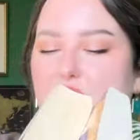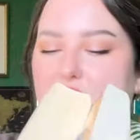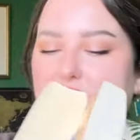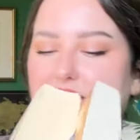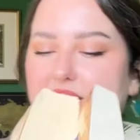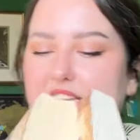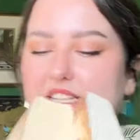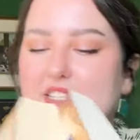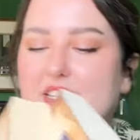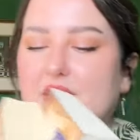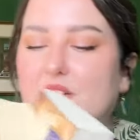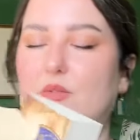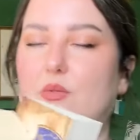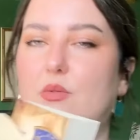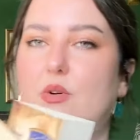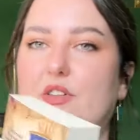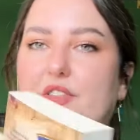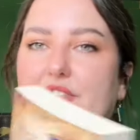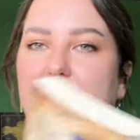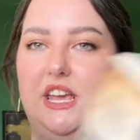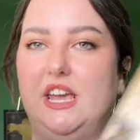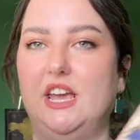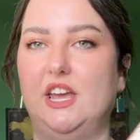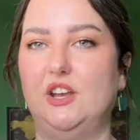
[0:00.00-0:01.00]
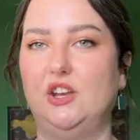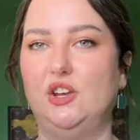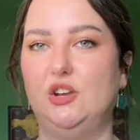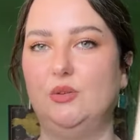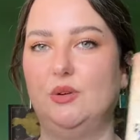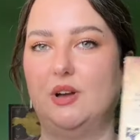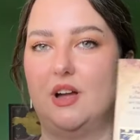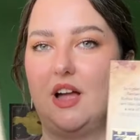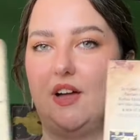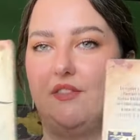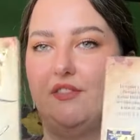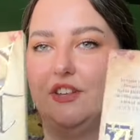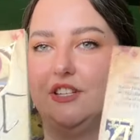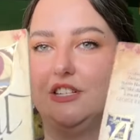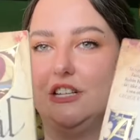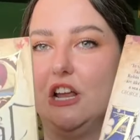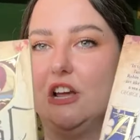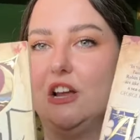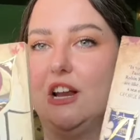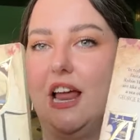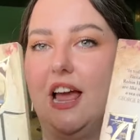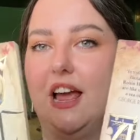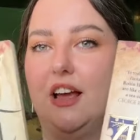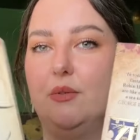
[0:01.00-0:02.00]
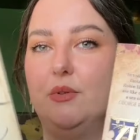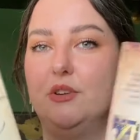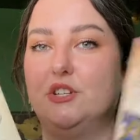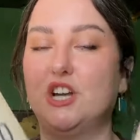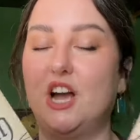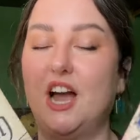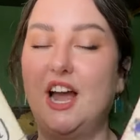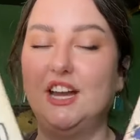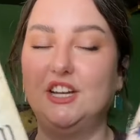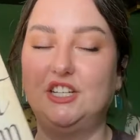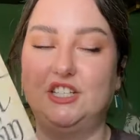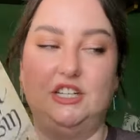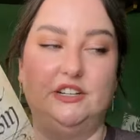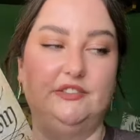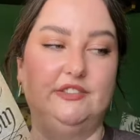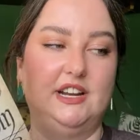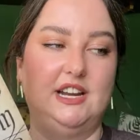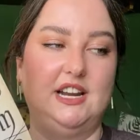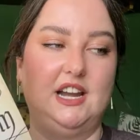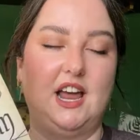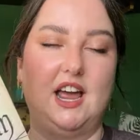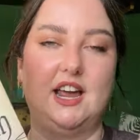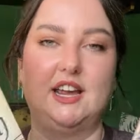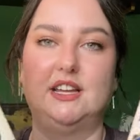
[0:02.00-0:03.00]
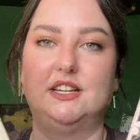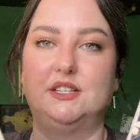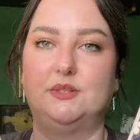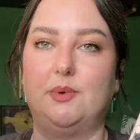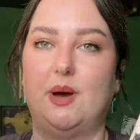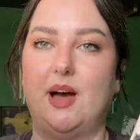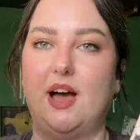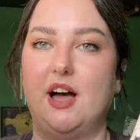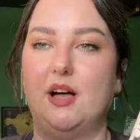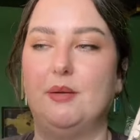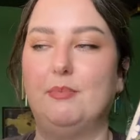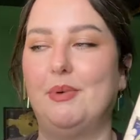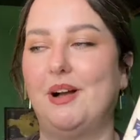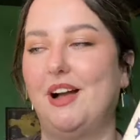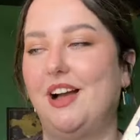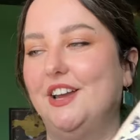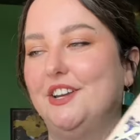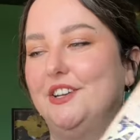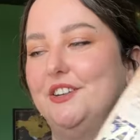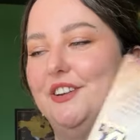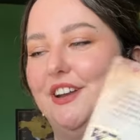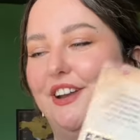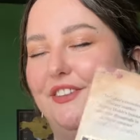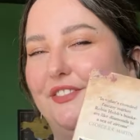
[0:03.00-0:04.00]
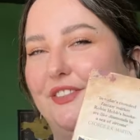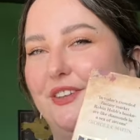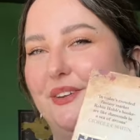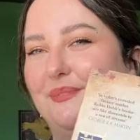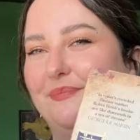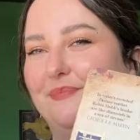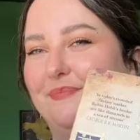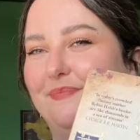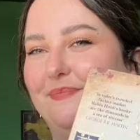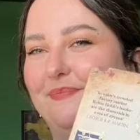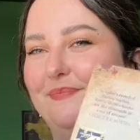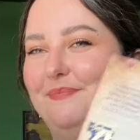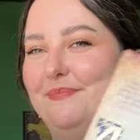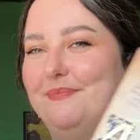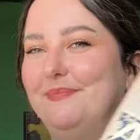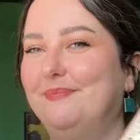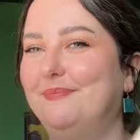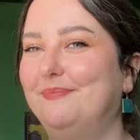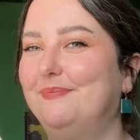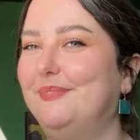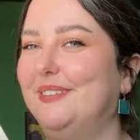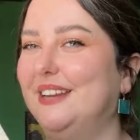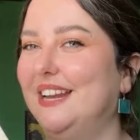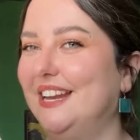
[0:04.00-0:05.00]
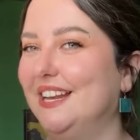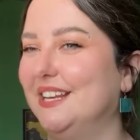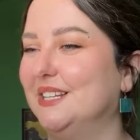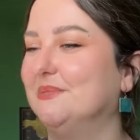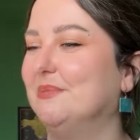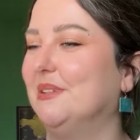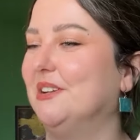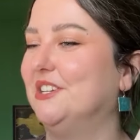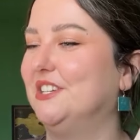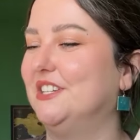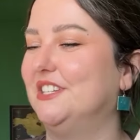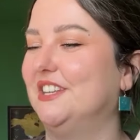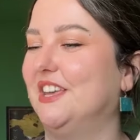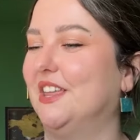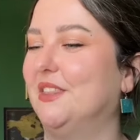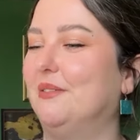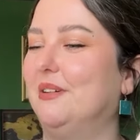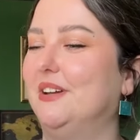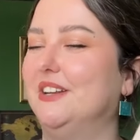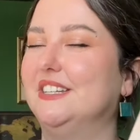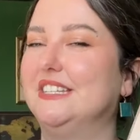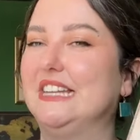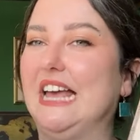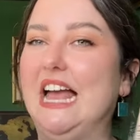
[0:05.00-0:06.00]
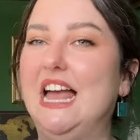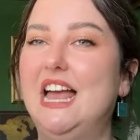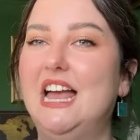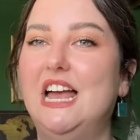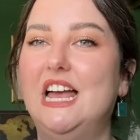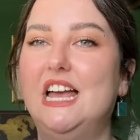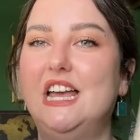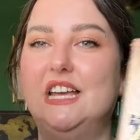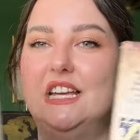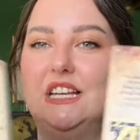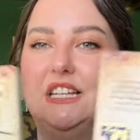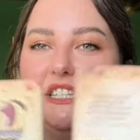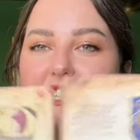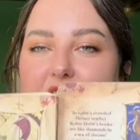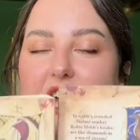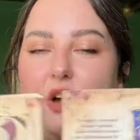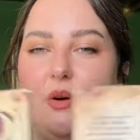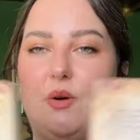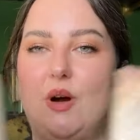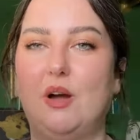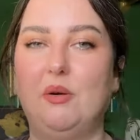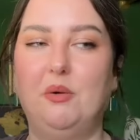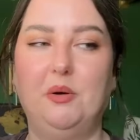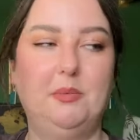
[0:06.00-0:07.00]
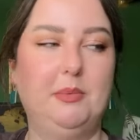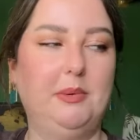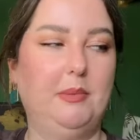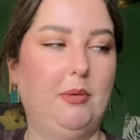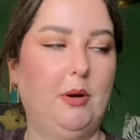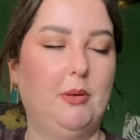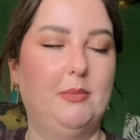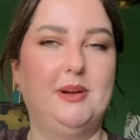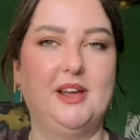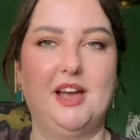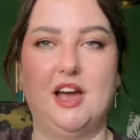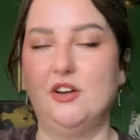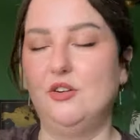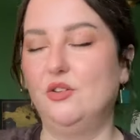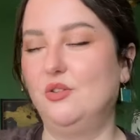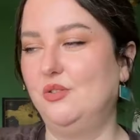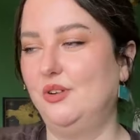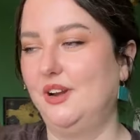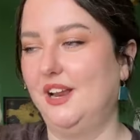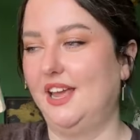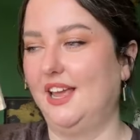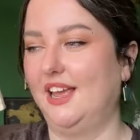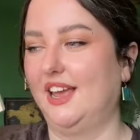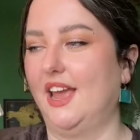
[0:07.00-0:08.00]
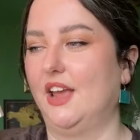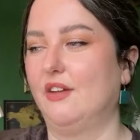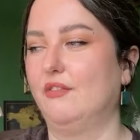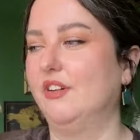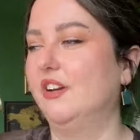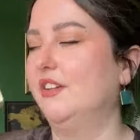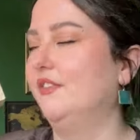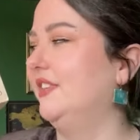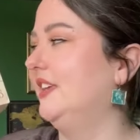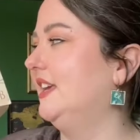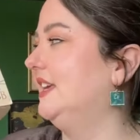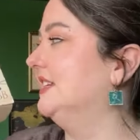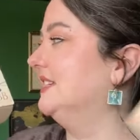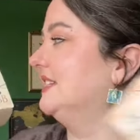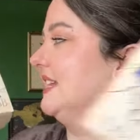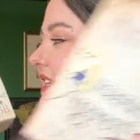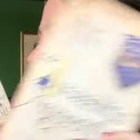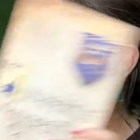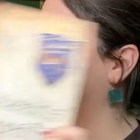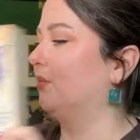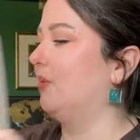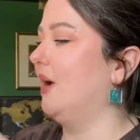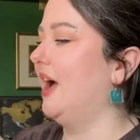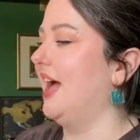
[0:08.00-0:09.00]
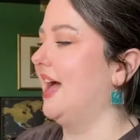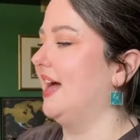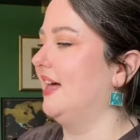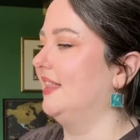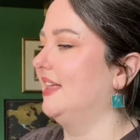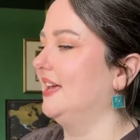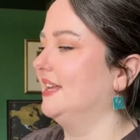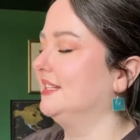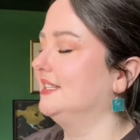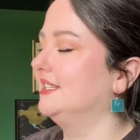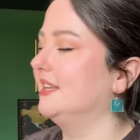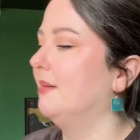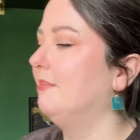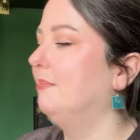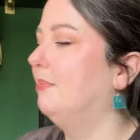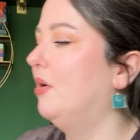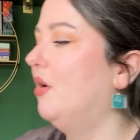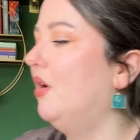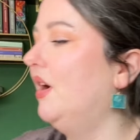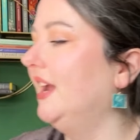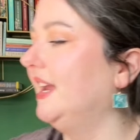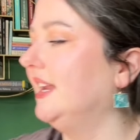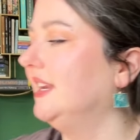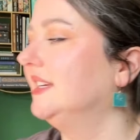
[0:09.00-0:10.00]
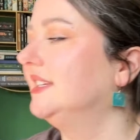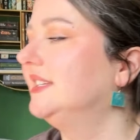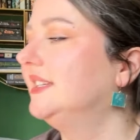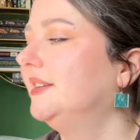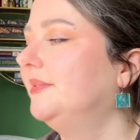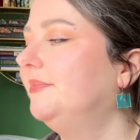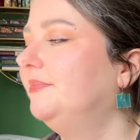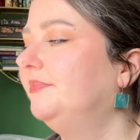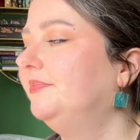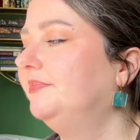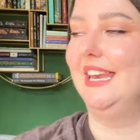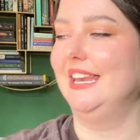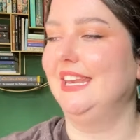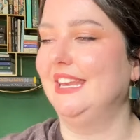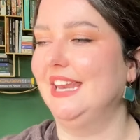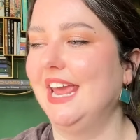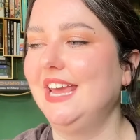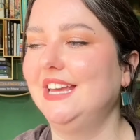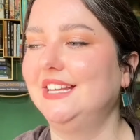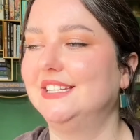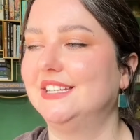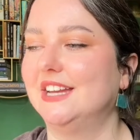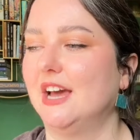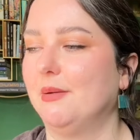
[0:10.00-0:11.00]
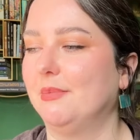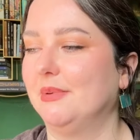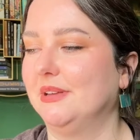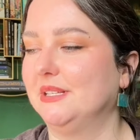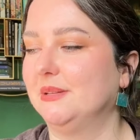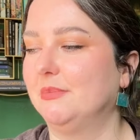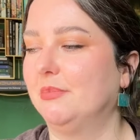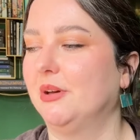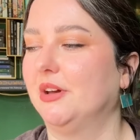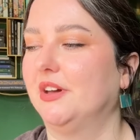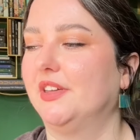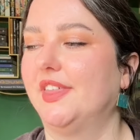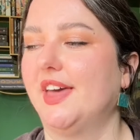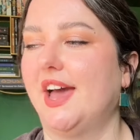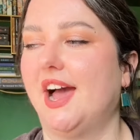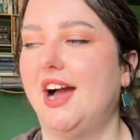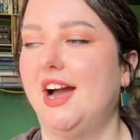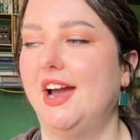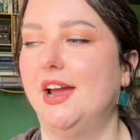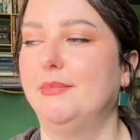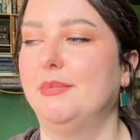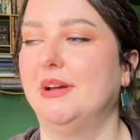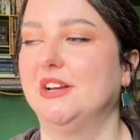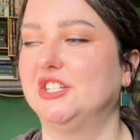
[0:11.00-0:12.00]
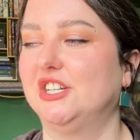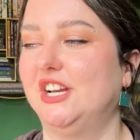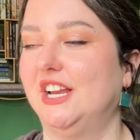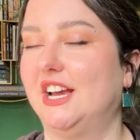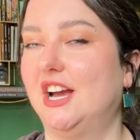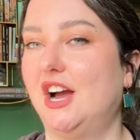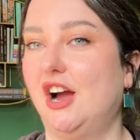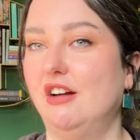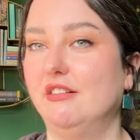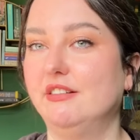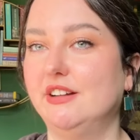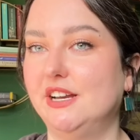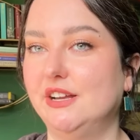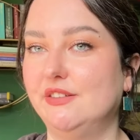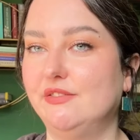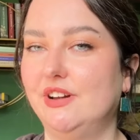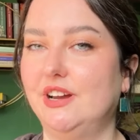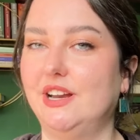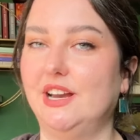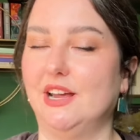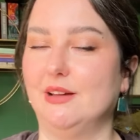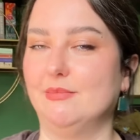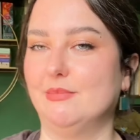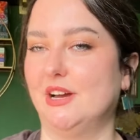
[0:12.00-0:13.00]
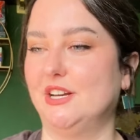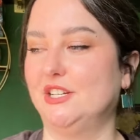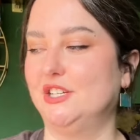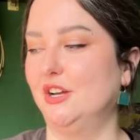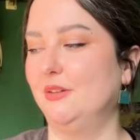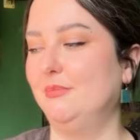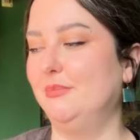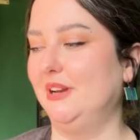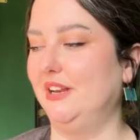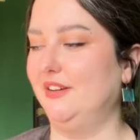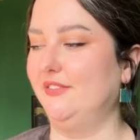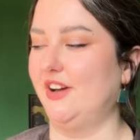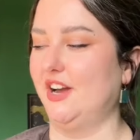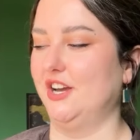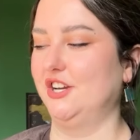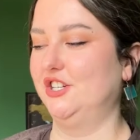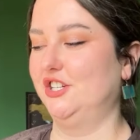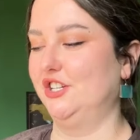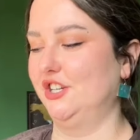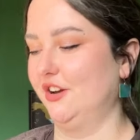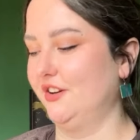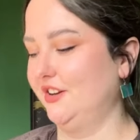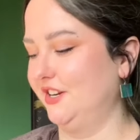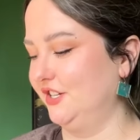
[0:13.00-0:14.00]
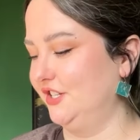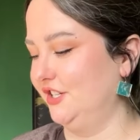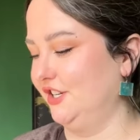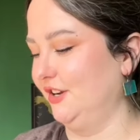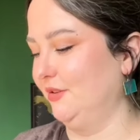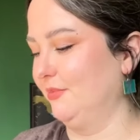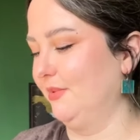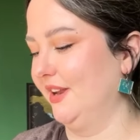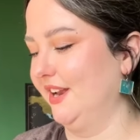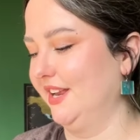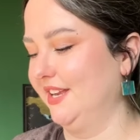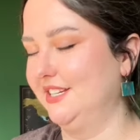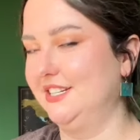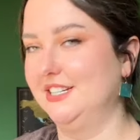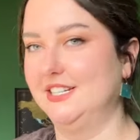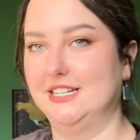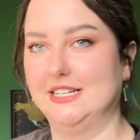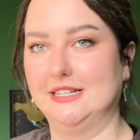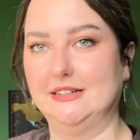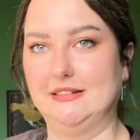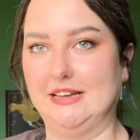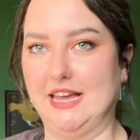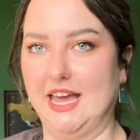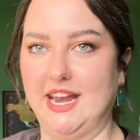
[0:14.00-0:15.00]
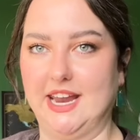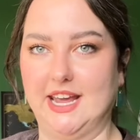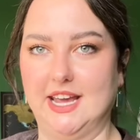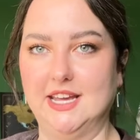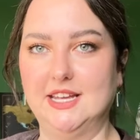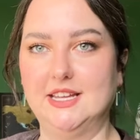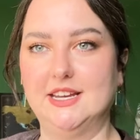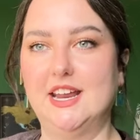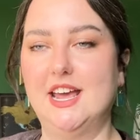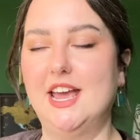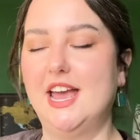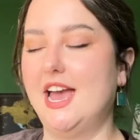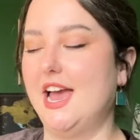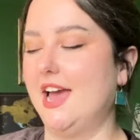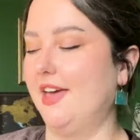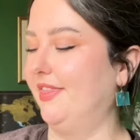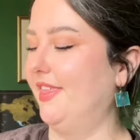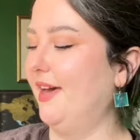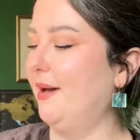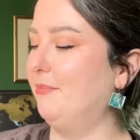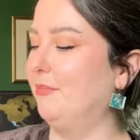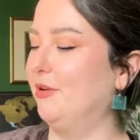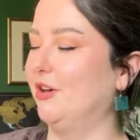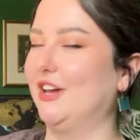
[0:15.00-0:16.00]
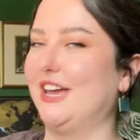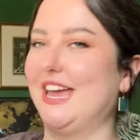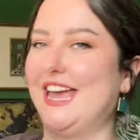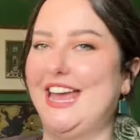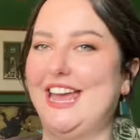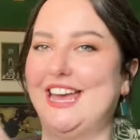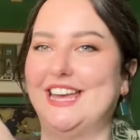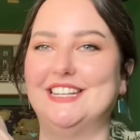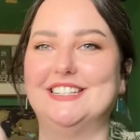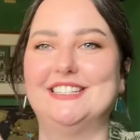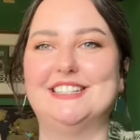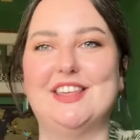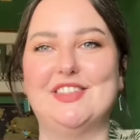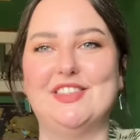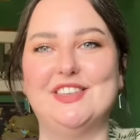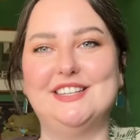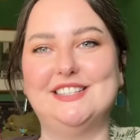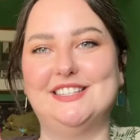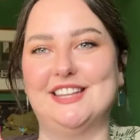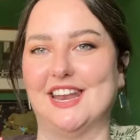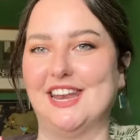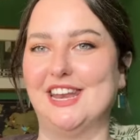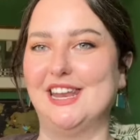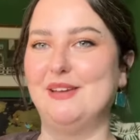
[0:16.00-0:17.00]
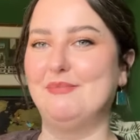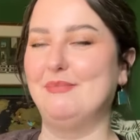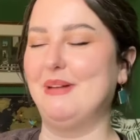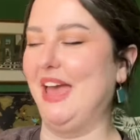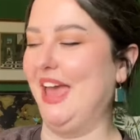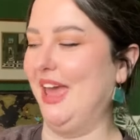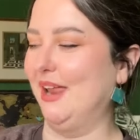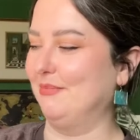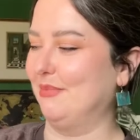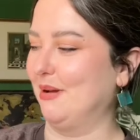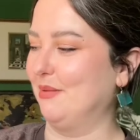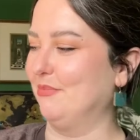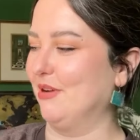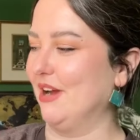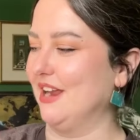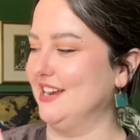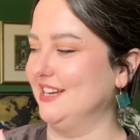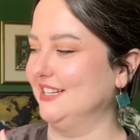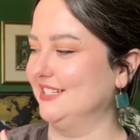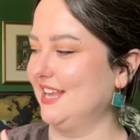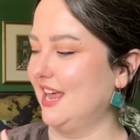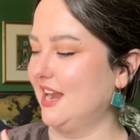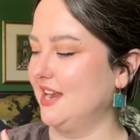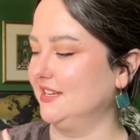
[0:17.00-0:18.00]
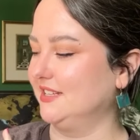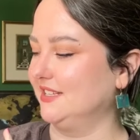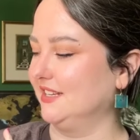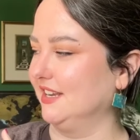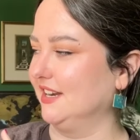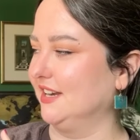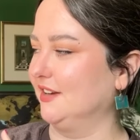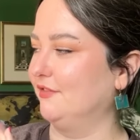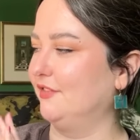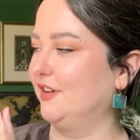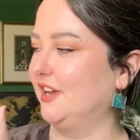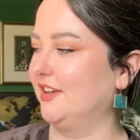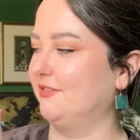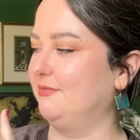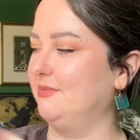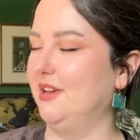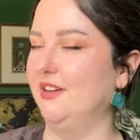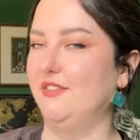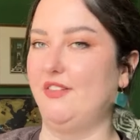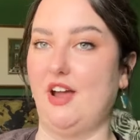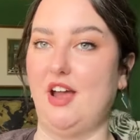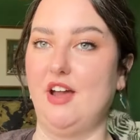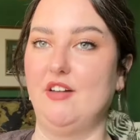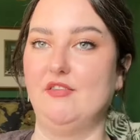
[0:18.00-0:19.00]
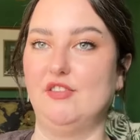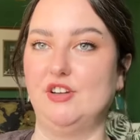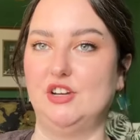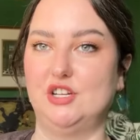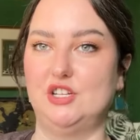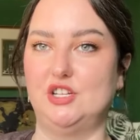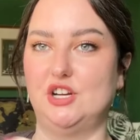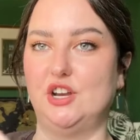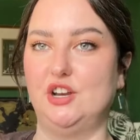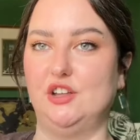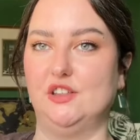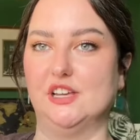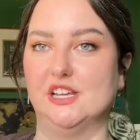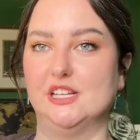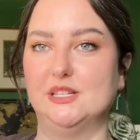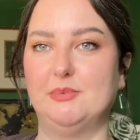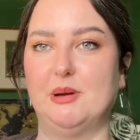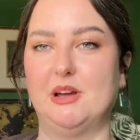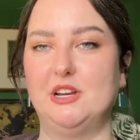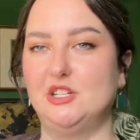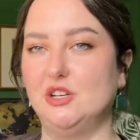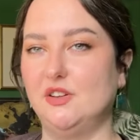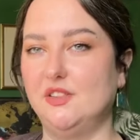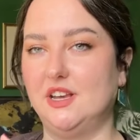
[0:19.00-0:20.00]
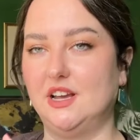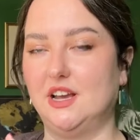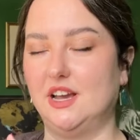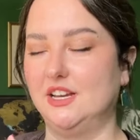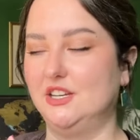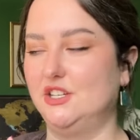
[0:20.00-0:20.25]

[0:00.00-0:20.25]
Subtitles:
these are what the newer covers look like, which I actually really like as well, but I don't love them nearly as much as the other ones. So I will be probably unhauling and getting rid of these as well at some point. Next up is a book that I'm actually currently reading, but I don't believe I showed it to you when I did get it. And that book is The Sunlit Man by Brandon Sanderson. Forgive me if I haven't really shown you this, but I don't think I